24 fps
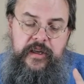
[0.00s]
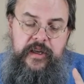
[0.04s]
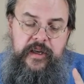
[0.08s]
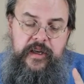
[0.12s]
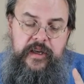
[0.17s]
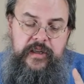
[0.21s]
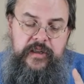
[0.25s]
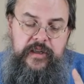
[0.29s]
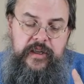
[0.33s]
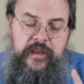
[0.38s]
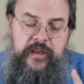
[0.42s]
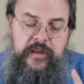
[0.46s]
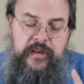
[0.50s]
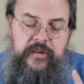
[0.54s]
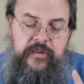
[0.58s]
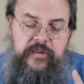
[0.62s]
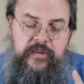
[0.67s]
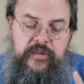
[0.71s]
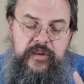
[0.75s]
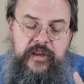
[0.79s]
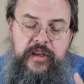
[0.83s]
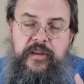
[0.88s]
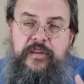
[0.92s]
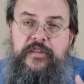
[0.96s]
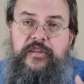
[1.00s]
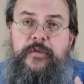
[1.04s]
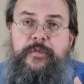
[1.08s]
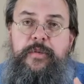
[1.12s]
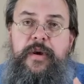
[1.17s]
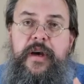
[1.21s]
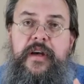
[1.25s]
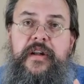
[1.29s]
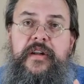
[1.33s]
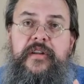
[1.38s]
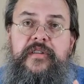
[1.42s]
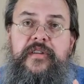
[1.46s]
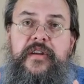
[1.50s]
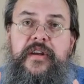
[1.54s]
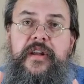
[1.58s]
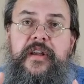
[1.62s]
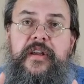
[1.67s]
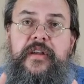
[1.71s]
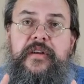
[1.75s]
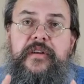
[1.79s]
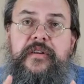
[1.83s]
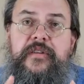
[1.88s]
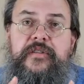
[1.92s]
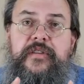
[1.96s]
and then C sub n is
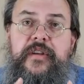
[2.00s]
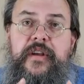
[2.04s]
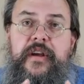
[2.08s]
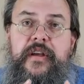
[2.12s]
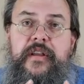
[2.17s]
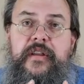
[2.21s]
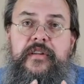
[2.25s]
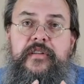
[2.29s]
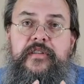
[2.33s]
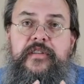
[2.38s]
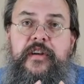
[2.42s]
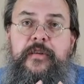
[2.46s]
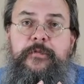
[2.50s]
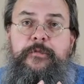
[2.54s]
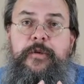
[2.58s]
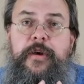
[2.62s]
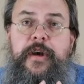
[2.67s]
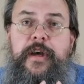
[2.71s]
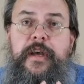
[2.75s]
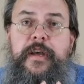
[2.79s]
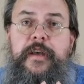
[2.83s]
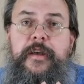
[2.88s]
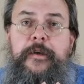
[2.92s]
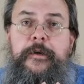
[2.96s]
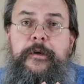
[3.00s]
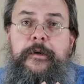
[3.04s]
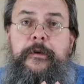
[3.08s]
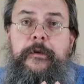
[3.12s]
getting close to L in some way.